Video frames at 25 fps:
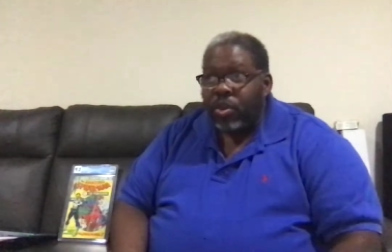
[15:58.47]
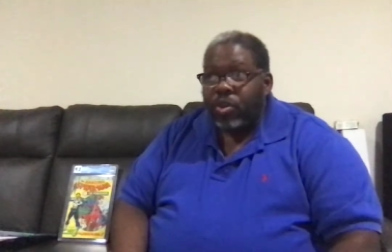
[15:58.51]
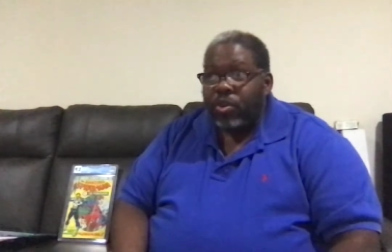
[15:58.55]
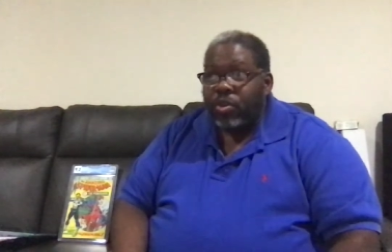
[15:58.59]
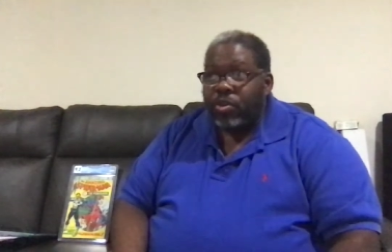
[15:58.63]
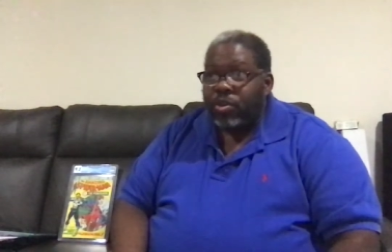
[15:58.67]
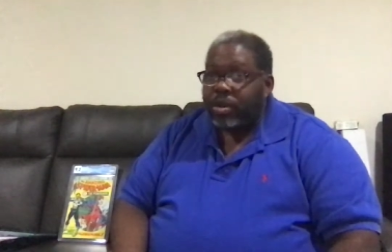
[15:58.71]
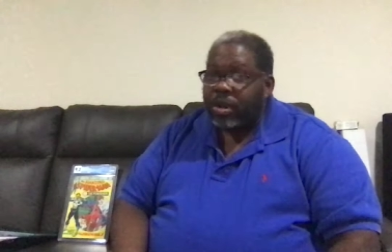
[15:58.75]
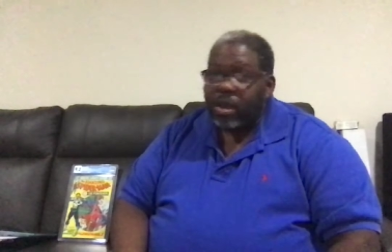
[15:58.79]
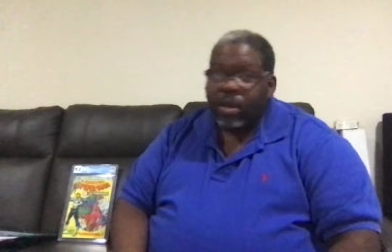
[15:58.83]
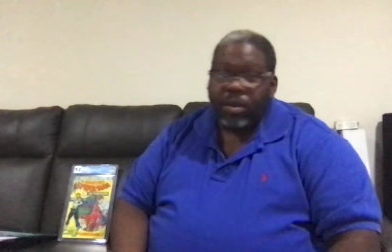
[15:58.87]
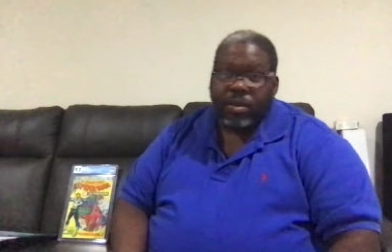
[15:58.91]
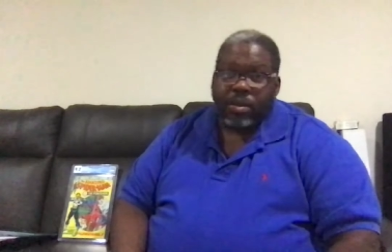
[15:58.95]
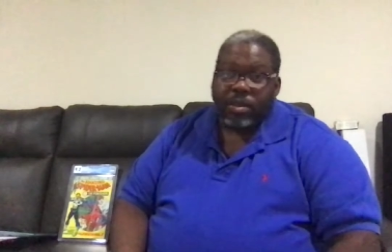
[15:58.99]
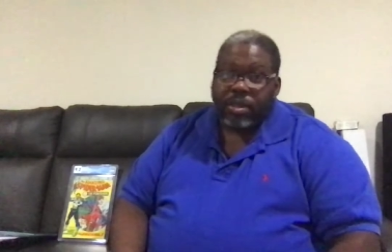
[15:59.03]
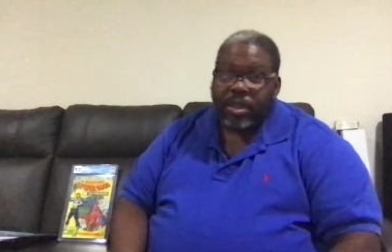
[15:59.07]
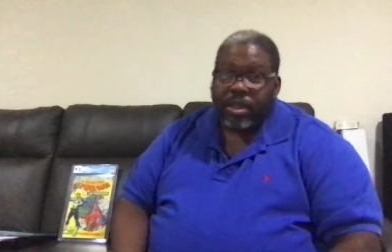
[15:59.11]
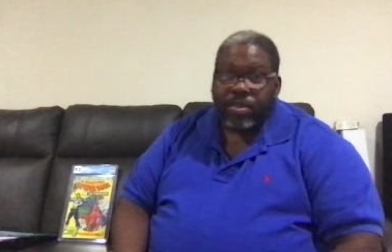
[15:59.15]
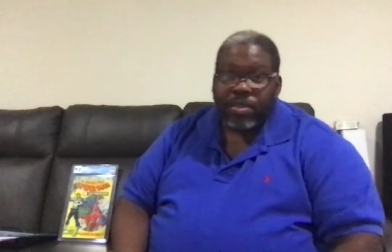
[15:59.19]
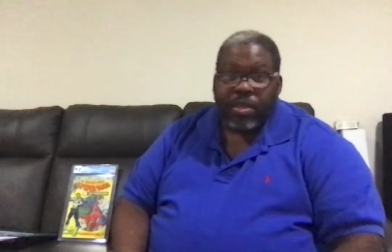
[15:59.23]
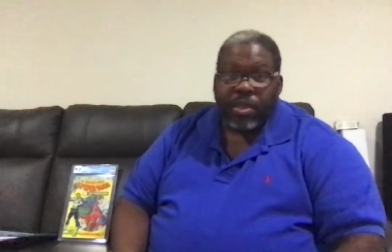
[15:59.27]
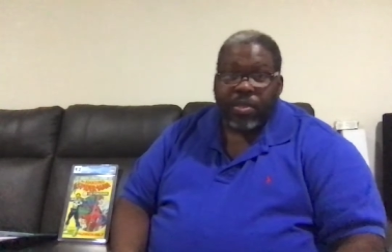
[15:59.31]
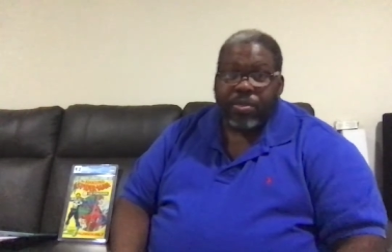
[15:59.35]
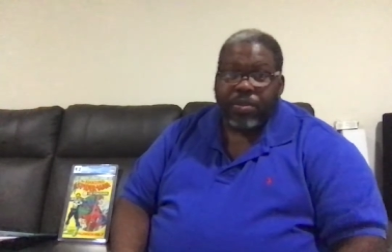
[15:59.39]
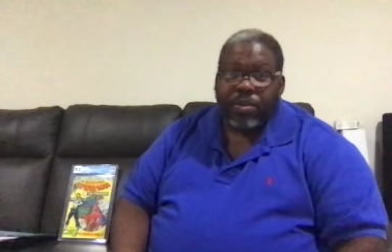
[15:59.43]
you're not going to
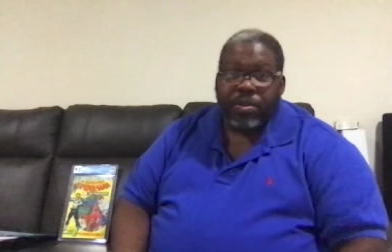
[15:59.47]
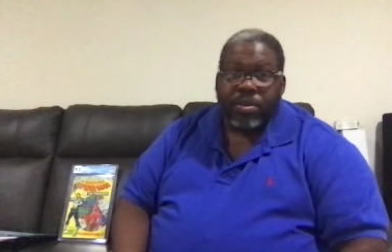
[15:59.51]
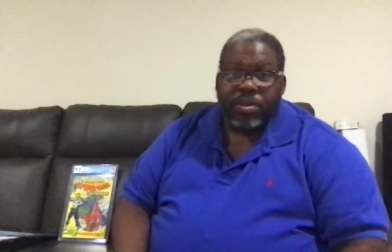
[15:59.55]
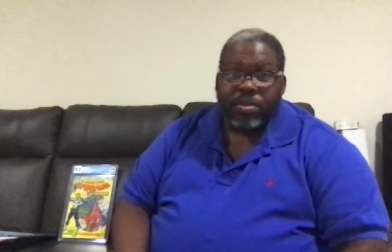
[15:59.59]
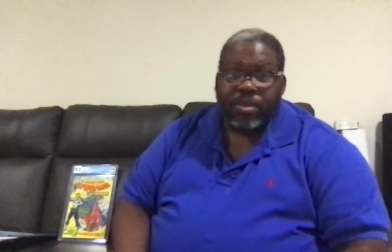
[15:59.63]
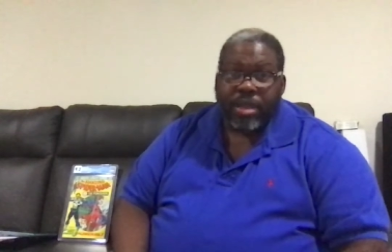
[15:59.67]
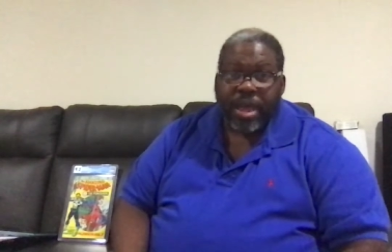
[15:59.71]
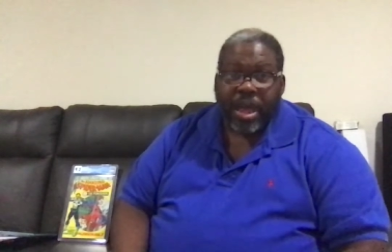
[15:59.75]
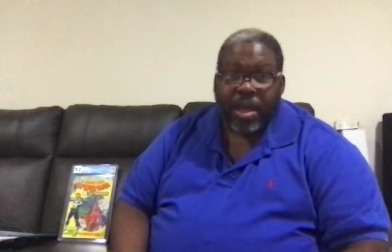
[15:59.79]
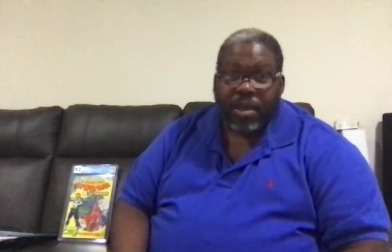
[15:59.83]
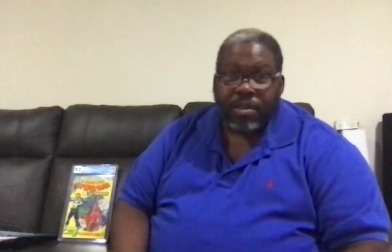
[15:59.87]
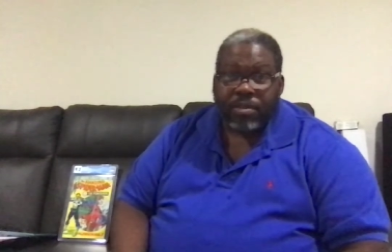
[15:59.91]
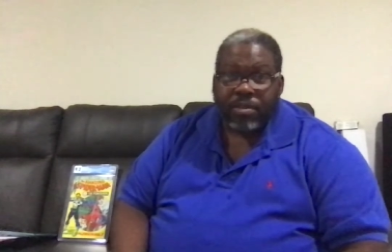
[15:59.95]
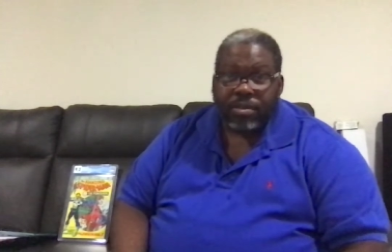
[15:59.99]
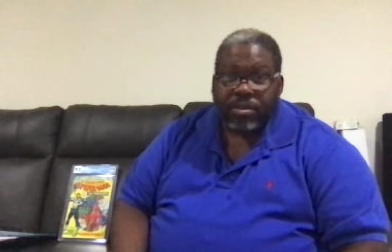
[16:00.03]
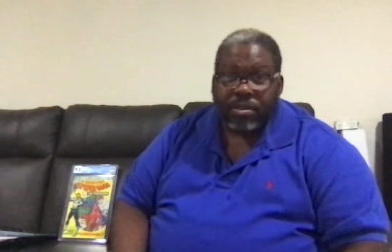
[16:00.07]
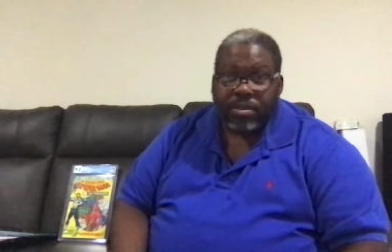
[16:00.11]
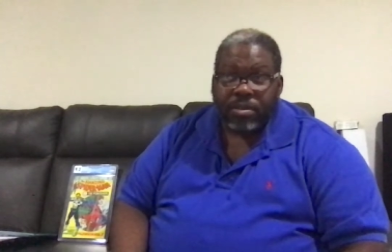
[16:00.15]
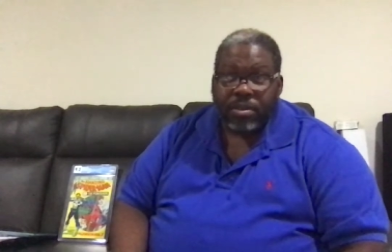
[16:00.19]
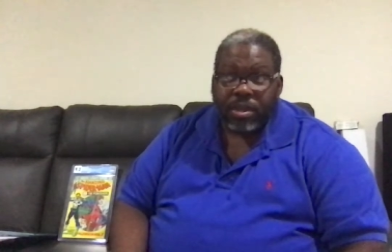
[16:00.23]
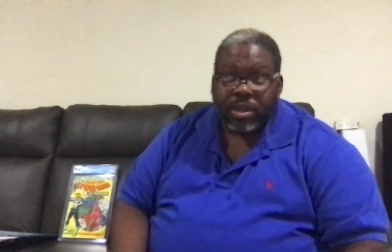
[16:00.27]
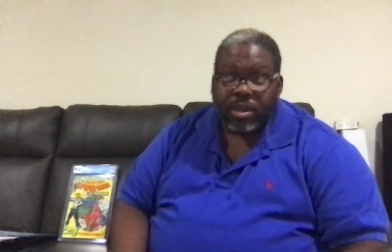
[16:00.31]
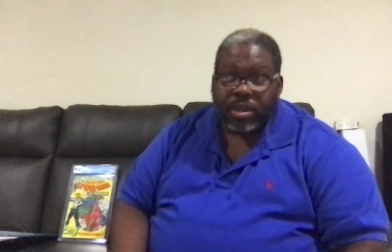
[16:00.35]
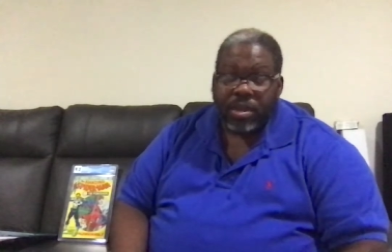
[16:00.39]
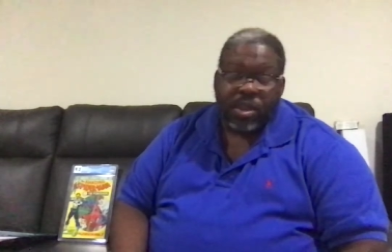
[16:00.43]
get that $30,000
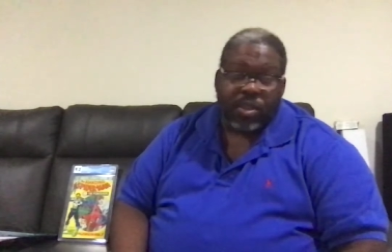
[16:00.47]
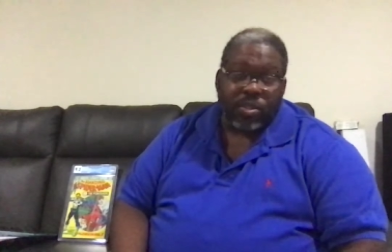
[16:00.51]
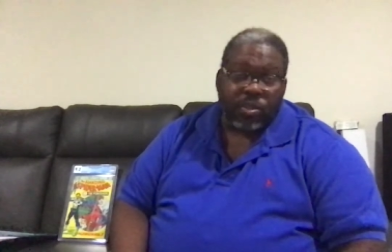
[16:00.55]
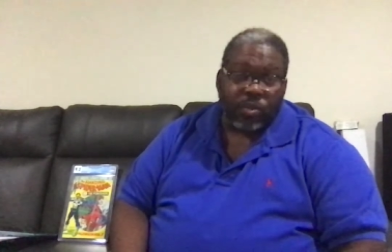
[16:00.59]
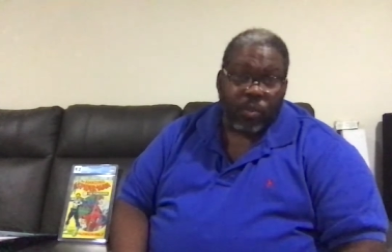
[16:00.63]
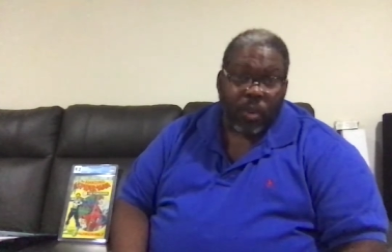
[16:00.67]
any other